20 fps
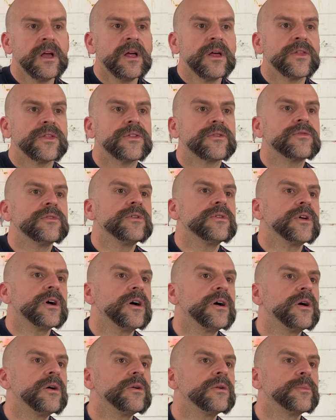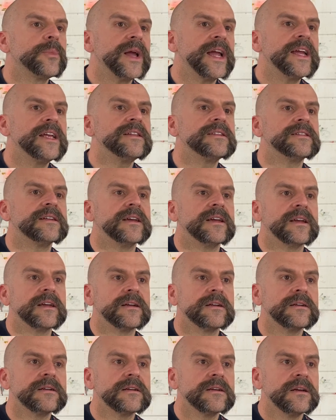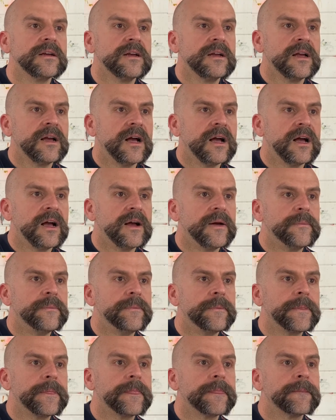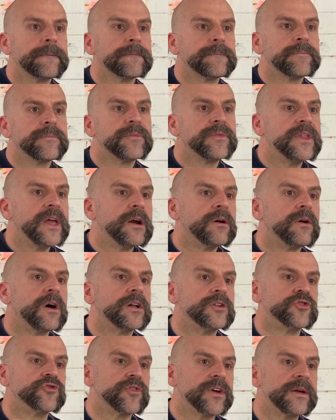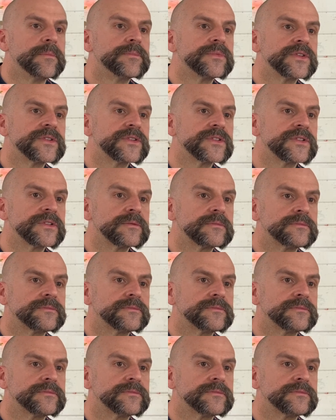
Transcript: Through the whole painting, there are drips,